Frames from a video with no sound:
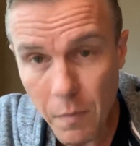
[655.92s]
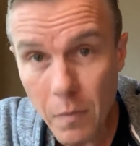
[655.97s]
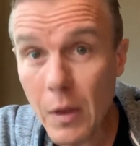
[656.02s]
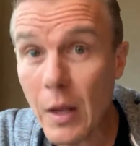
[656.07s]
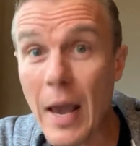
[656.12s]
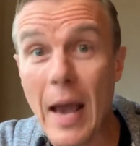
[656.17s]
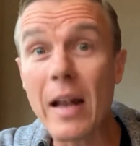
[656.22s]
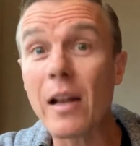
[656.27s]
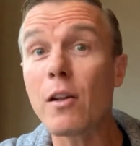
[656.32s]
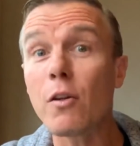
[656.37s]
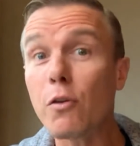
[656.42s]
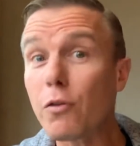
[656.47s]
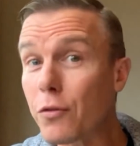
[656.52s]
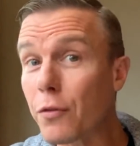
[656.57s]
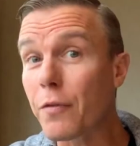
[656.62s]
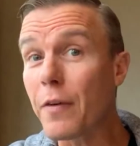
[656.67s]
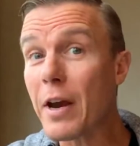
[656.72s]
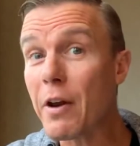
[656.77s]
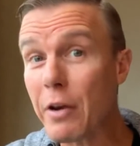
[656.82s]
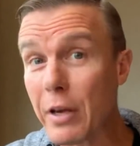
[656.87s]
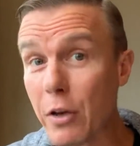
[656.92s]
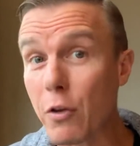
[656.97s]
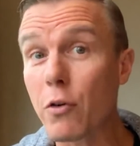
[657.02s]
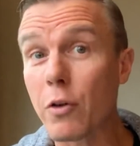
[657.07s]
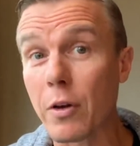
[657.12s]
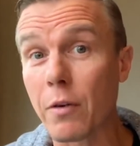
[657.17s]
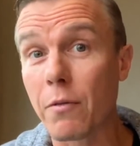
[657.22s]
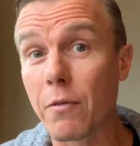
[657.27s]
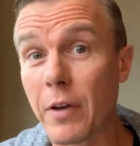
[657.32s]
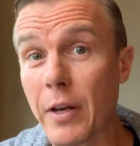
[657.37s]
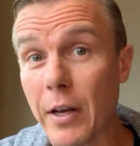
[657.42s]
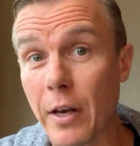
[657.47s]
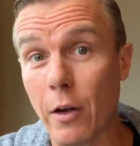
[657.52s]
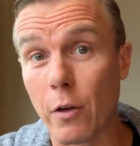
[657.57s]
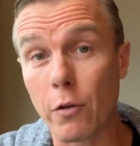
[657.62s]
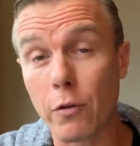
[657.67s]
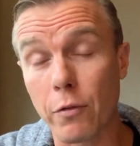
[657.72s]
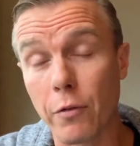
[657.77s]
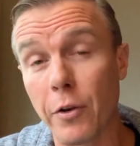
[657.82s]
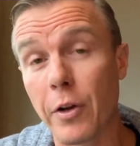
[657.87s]
And it looks very good in video, it
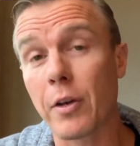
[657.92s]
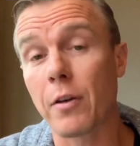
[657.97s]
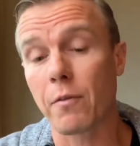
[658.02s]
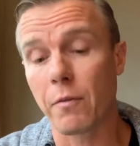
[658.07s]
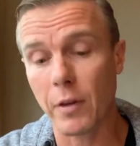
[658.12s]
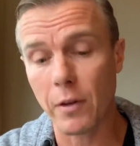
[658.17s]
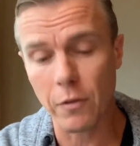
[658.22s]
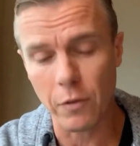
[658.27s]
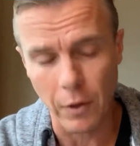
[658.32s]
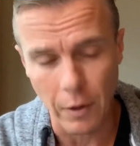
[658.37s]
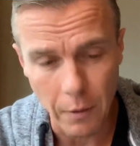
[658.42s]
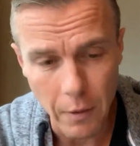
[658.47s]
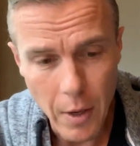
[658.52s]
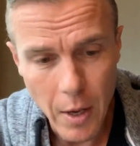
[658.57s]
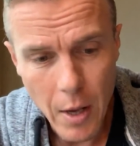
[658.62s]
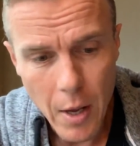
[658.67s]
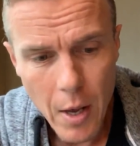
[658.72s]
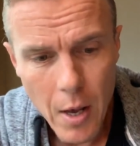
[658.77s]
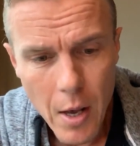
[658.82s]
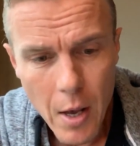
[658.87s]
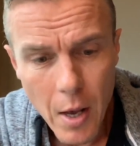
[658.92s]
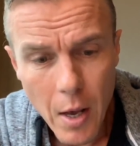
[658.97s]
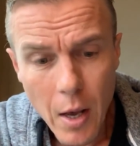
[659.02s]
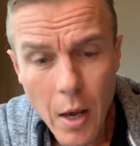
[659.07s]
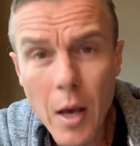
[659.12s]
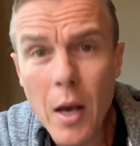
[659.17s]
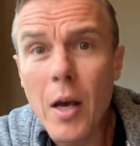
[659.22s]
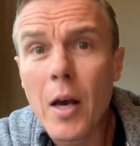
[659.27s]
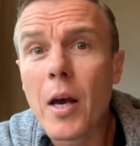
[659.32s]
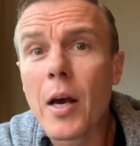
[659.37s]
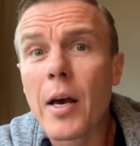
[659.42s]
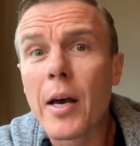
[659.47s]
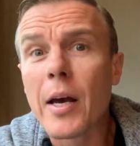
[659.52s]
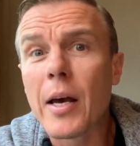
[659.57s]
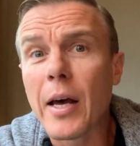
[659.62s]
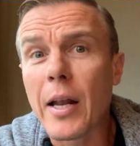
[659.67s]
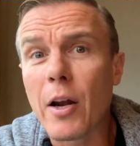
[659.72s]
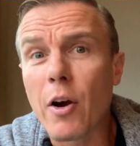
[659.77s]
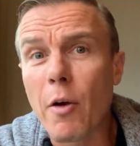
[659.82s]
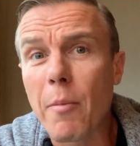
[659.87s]
looks very convincing.
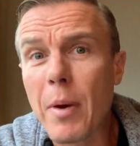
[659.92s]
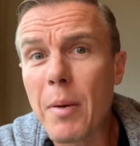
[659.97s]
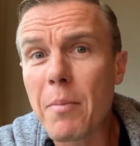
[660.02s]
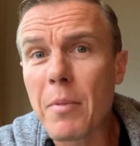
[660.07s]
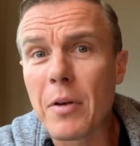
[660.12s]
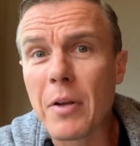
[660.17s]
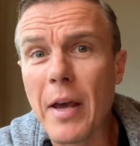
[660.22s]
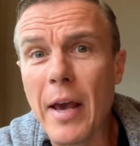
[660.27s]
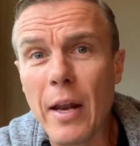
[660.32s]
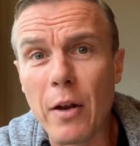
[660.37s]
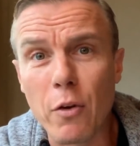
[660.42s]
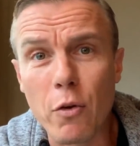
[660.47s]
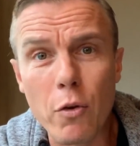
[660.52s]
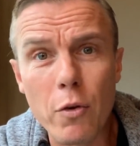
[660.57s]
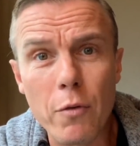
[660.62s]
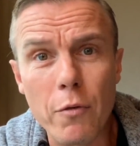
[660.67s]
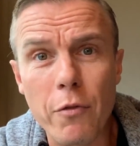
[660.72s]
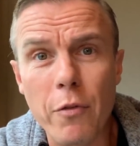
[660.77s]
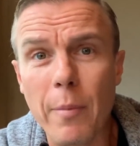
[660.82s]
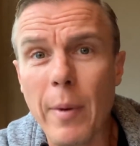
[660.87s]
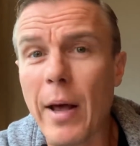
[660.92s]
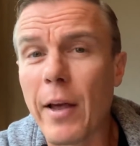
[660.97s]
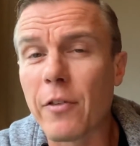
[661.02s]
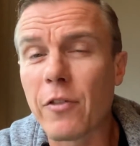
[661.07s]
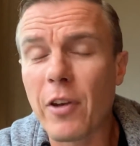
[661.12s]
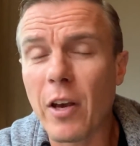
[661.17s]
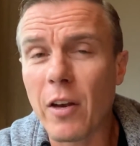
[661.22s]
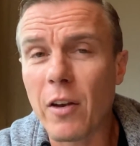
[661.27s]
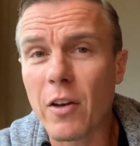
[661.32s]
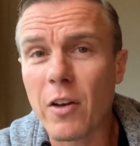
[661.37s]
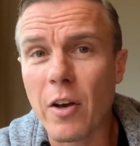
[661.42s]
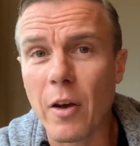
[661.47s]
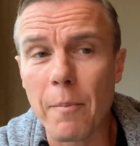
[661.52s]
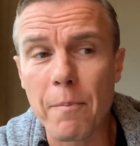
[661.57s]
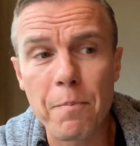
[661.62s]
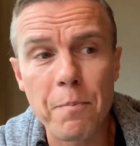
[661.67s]
And I remember Dan Gooden from Ars Technica